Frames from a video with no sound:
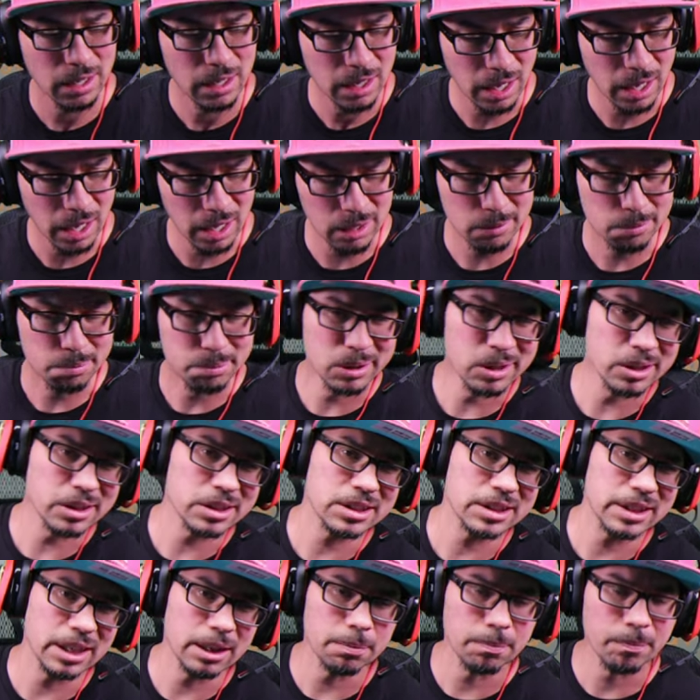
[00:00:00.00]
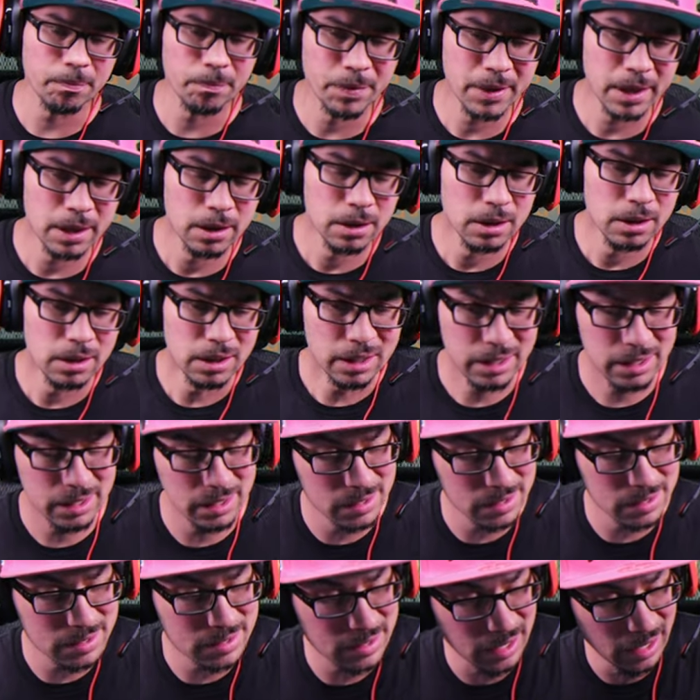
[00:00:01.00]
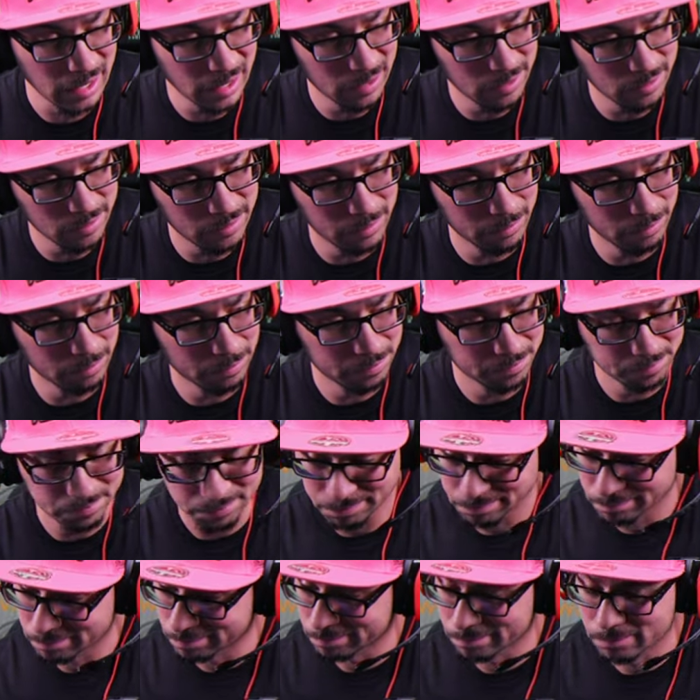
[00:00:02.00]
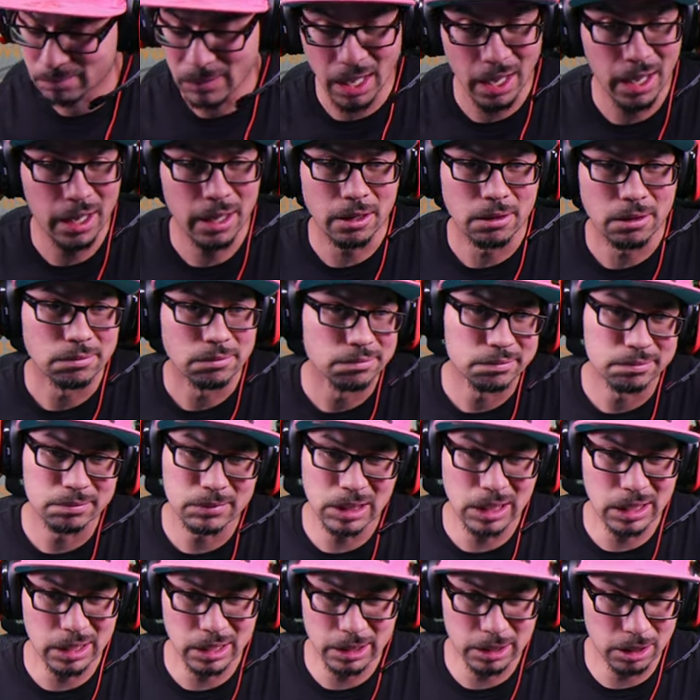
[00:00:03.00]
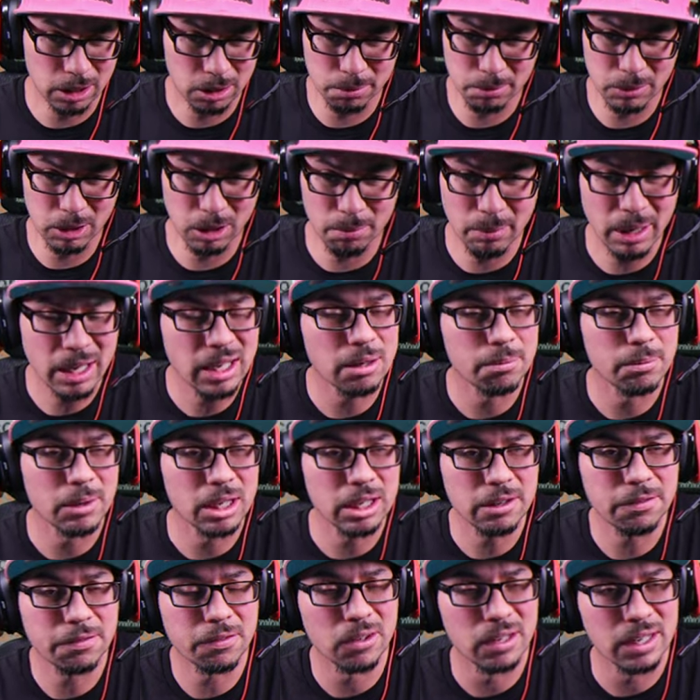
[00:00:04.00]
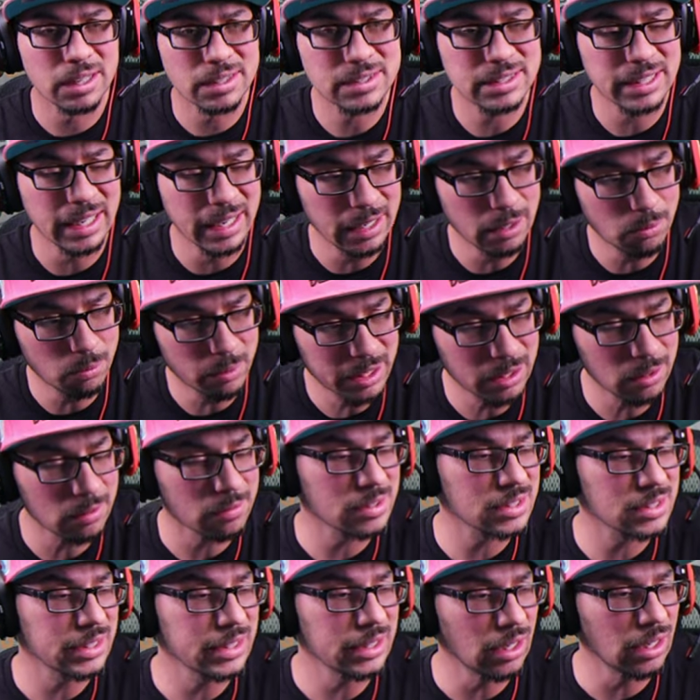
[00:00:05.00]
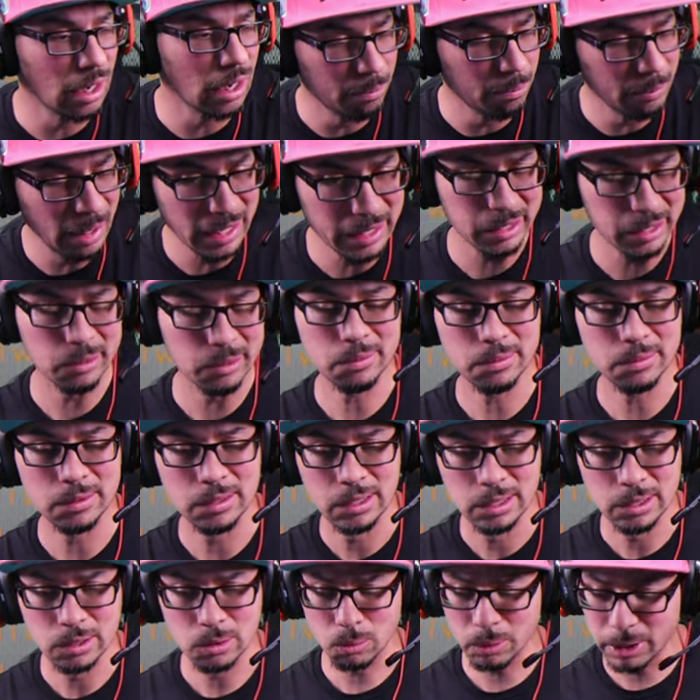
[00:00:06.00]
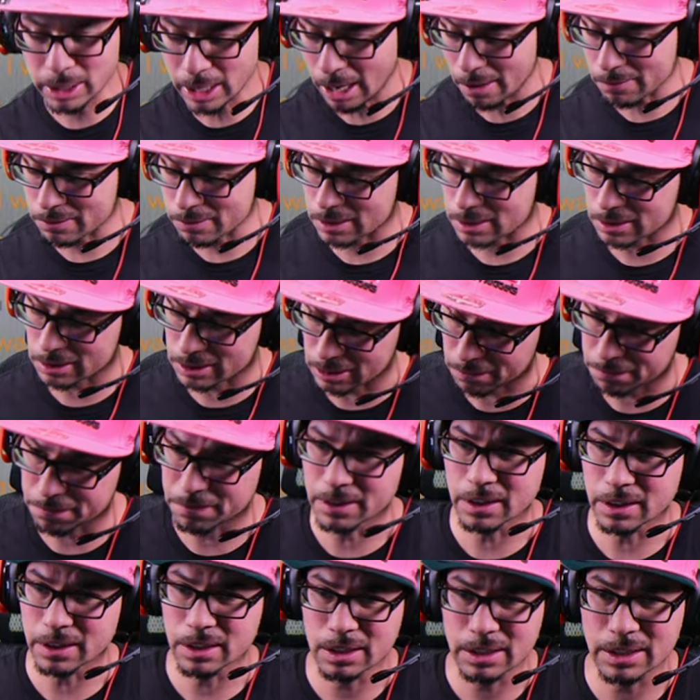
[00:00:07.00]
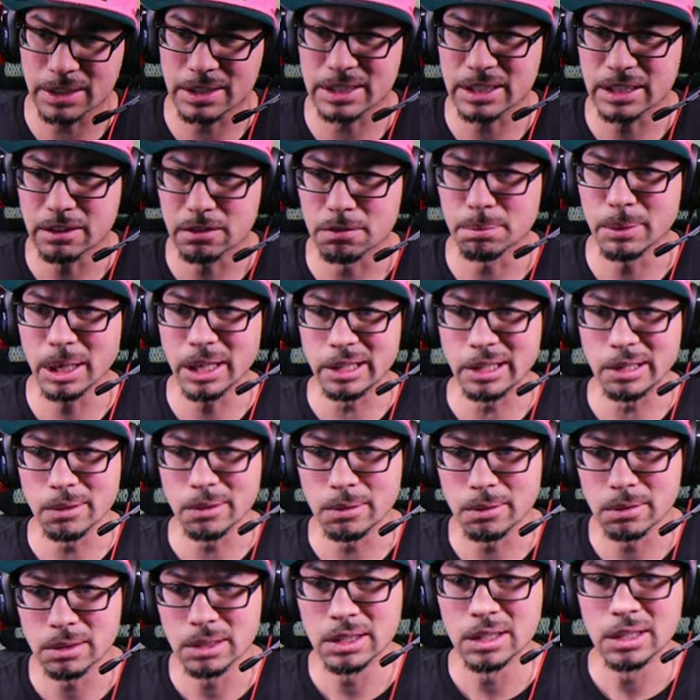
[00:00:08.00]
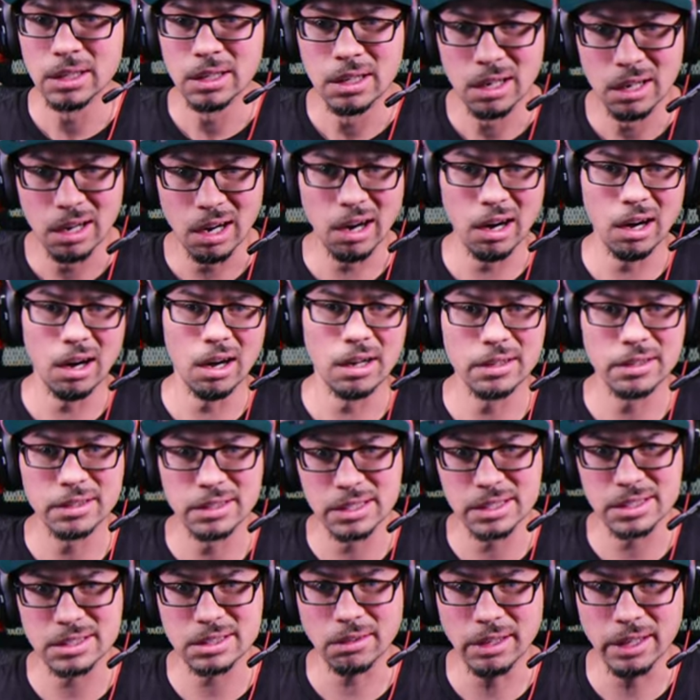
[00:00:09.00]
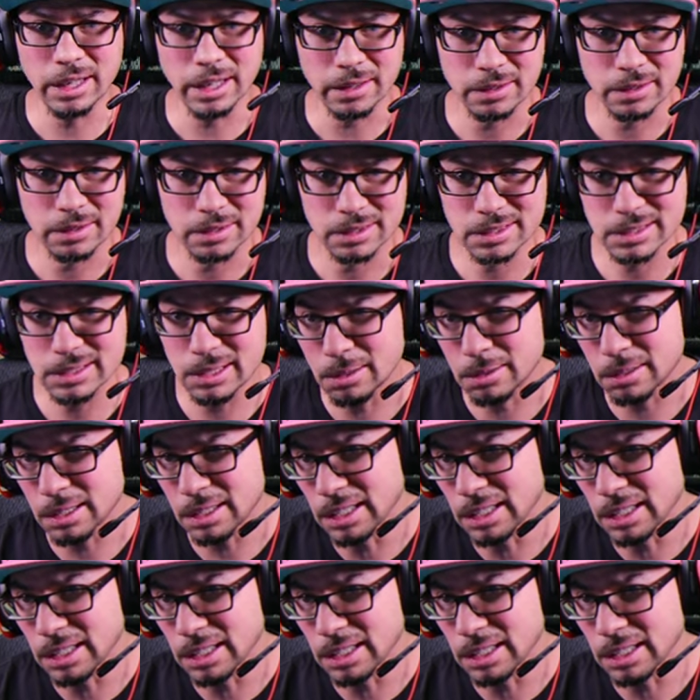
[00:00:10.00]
and push them, is, hey, you're you're making money for us and we don't see a menu we have to definitively see a menu on the screen so uh,